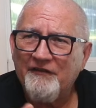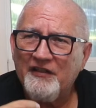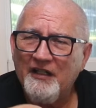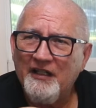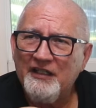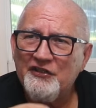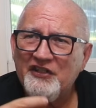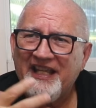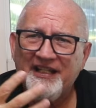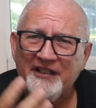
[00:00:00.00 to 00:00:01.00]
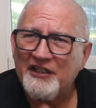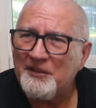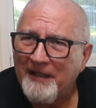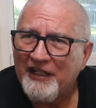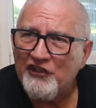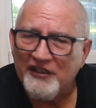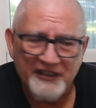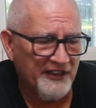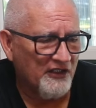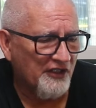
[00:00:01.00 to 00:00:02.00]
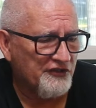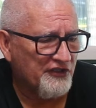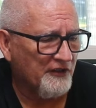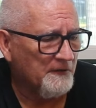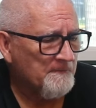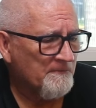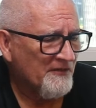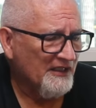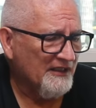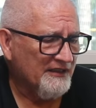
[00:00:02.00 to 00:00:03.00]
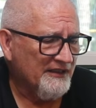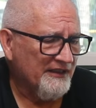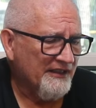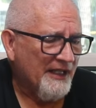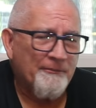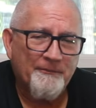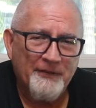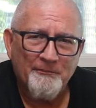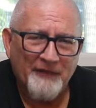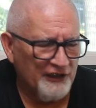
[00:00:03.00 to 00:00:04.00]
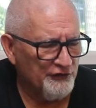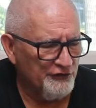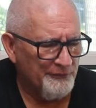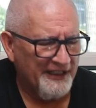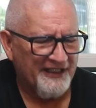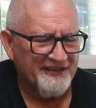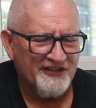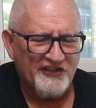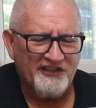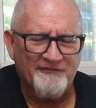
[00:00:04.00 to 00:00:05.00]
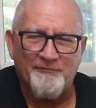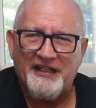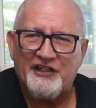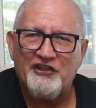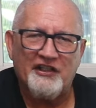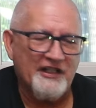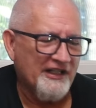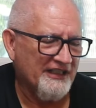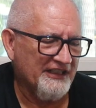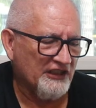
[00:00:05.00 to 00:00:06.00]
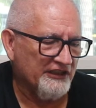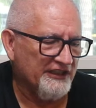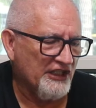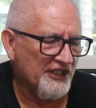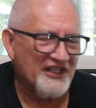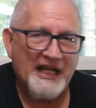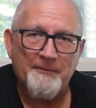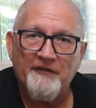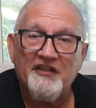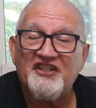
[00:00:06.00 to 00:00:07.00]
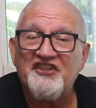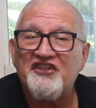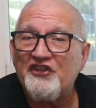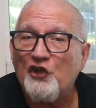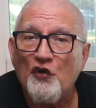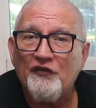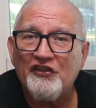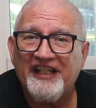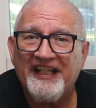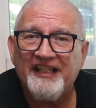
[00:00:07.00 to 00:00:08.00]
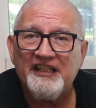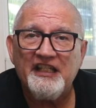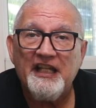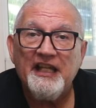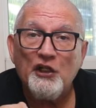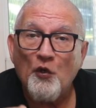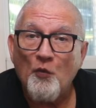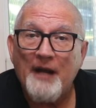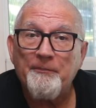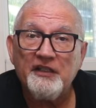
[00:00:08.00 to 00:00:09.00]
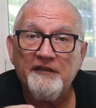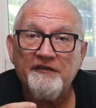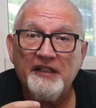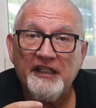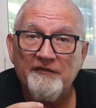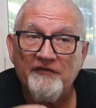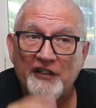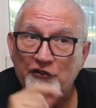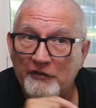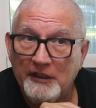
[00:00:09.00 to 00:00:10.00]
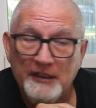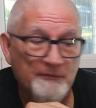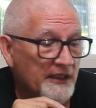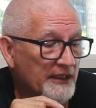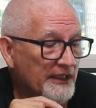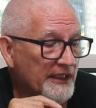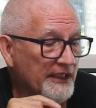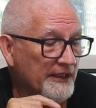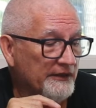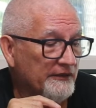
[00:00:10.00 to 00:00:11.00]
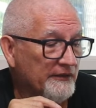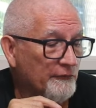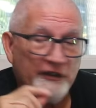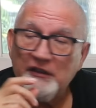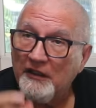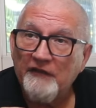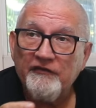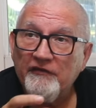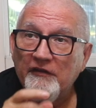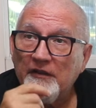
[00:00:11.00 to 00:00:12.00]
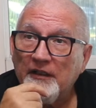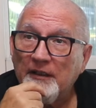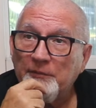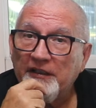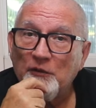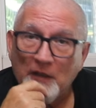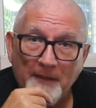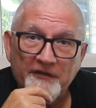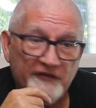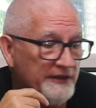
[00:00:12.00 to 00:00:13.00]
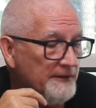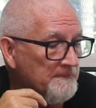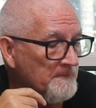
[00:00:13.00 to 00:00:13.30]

of cards and an expansion in it also. And Pimp My Gloom. And Pimp My Gloom, yeah. in this box, you can hardly get the lid on top of it. This is an overland cooperative adventure game, and we love uh, playing cooperatively.